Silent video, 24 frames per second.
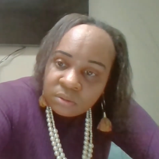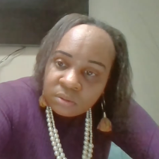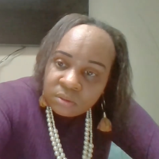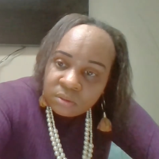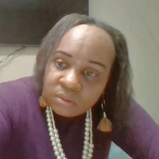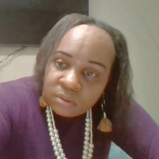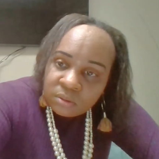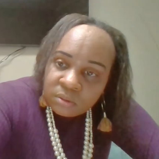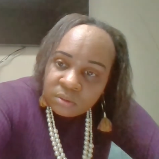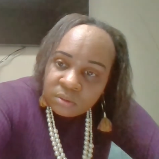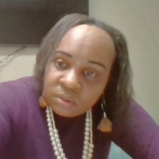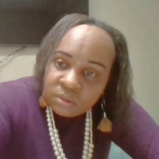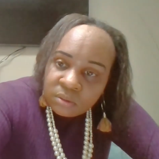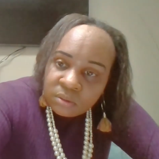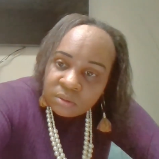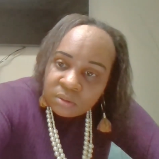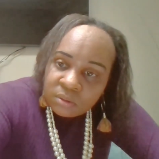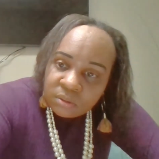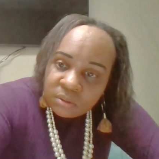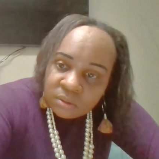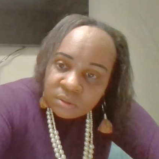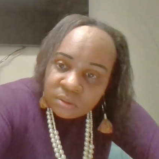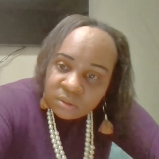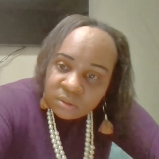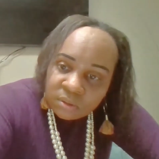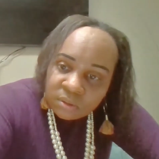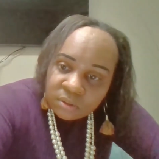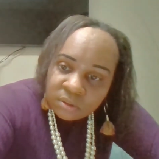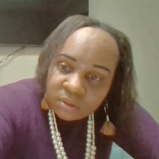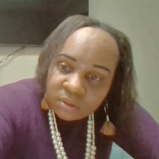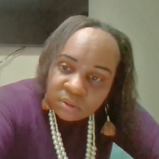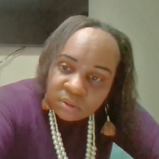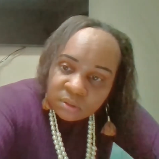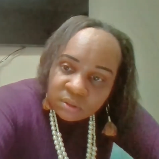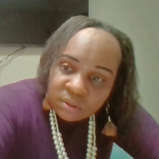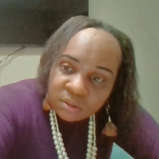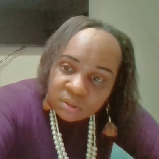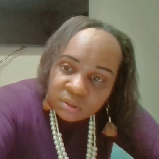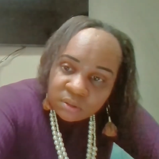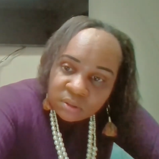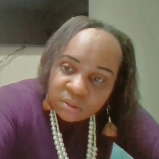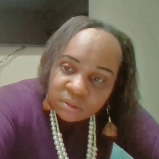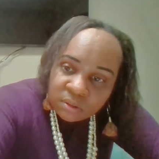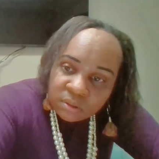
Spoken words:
Nobody speaks.